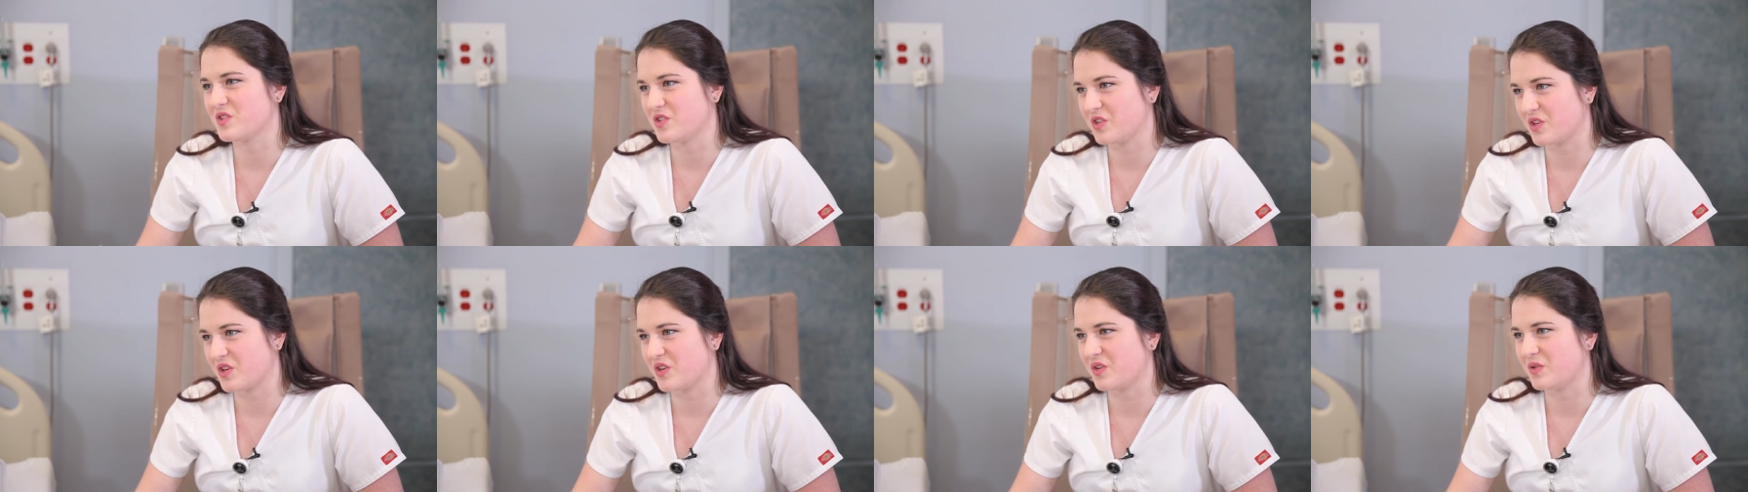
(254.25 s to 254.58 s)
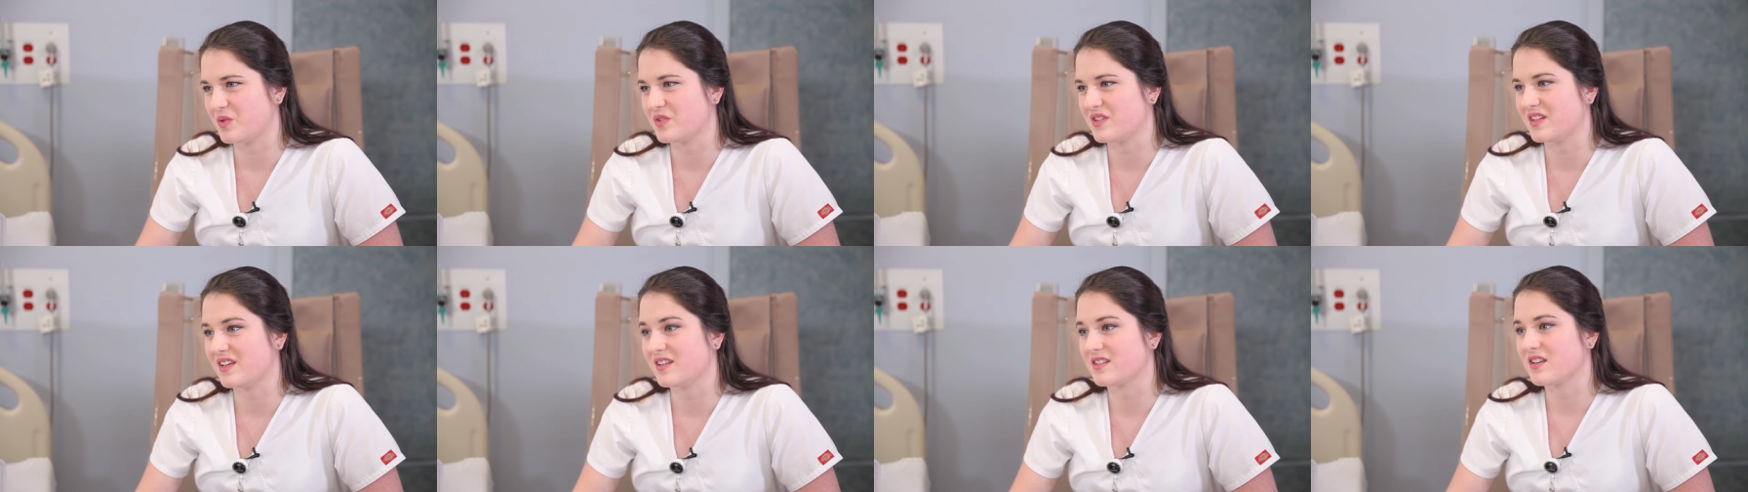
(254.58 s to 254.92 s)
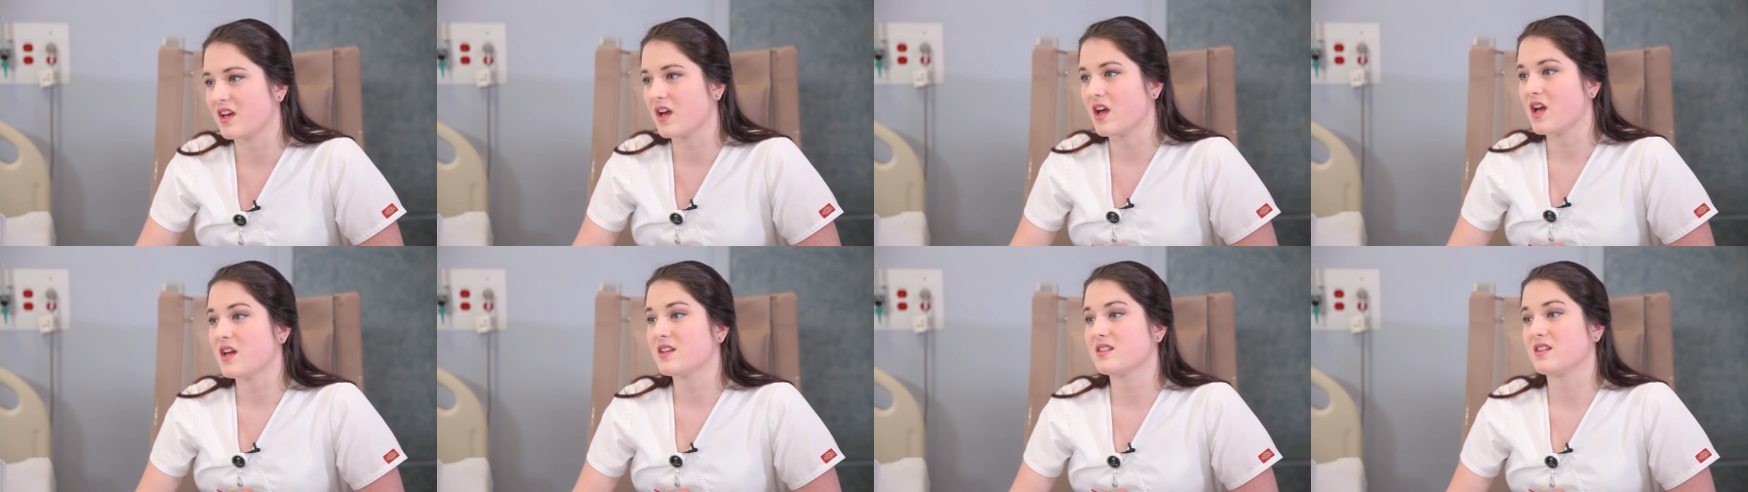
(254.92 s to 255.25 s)
jacuzzis
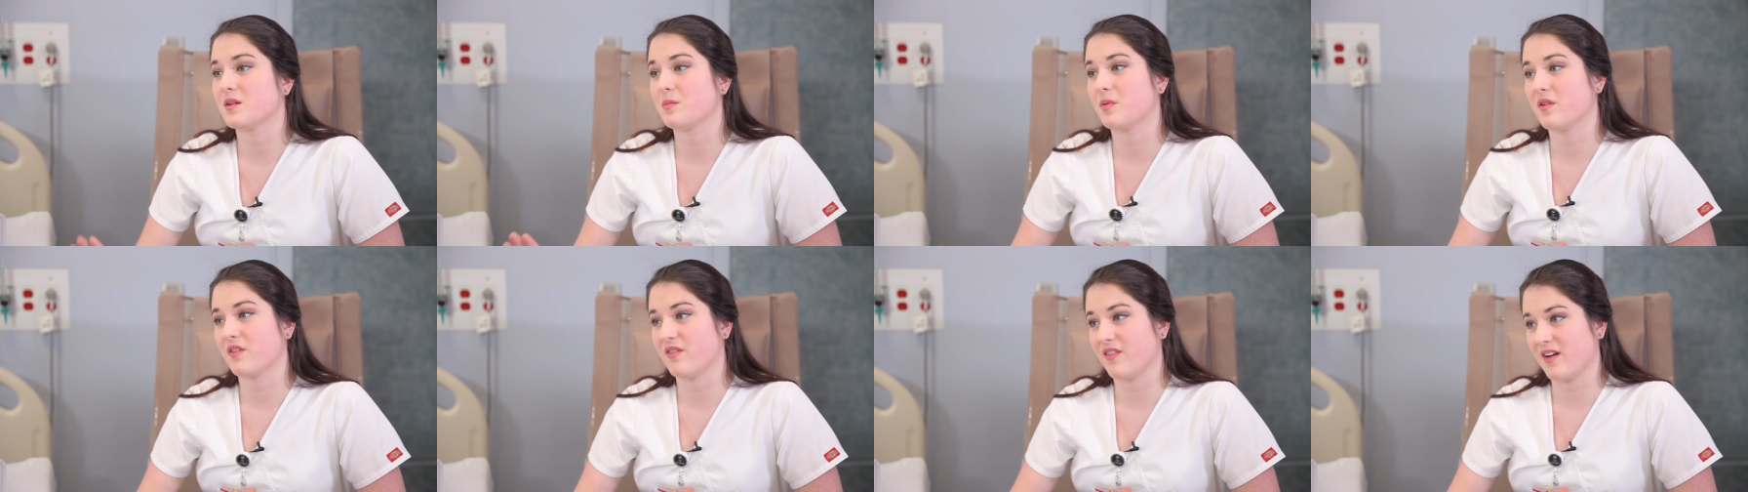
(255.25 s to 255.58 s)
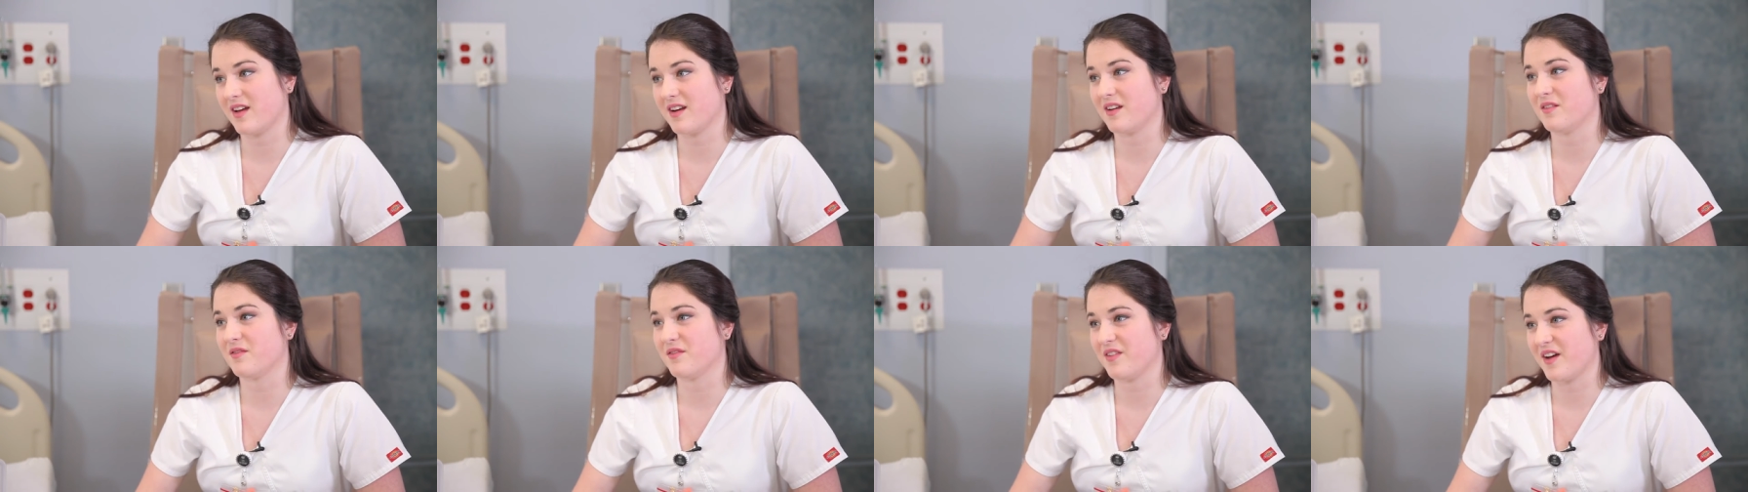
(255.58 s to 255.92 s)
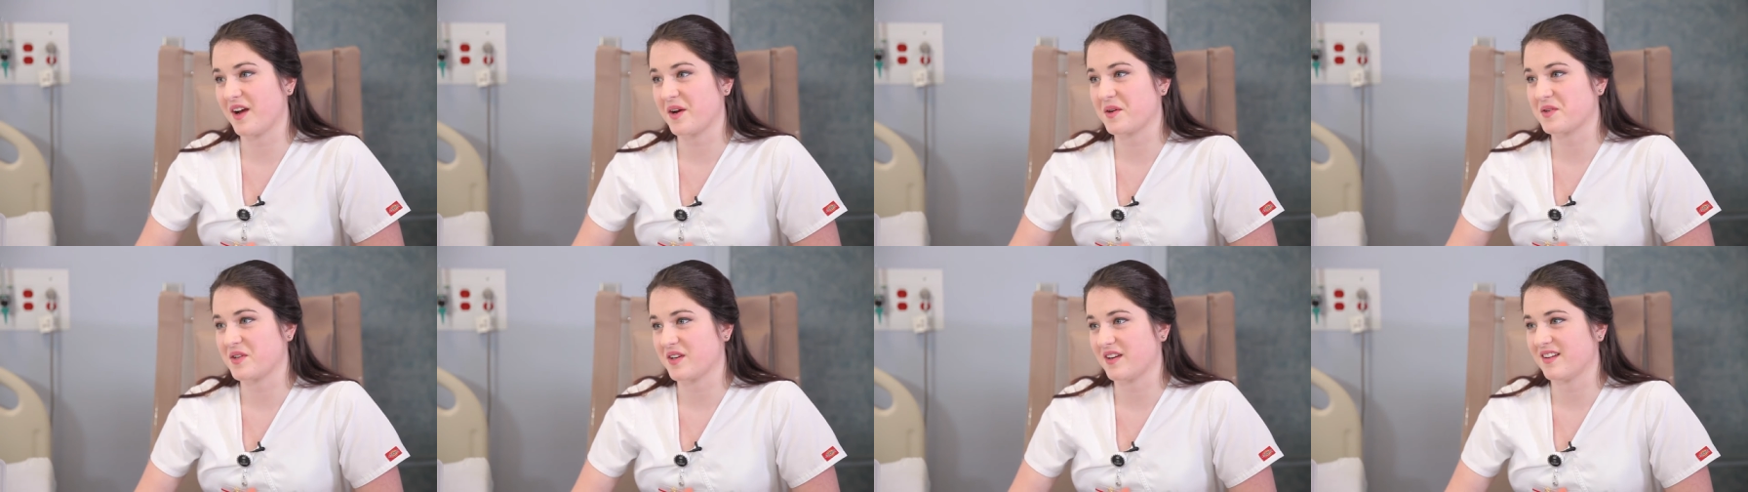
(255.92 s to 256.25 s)
to prevent
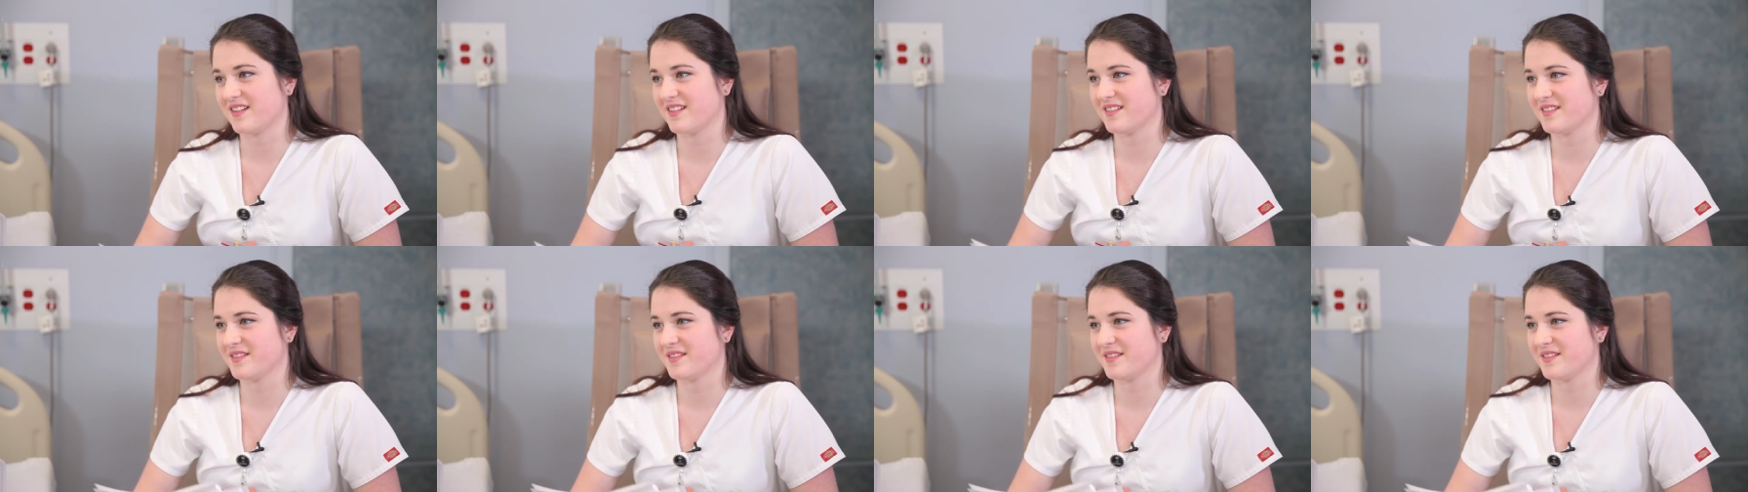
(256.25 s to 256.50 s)
infection.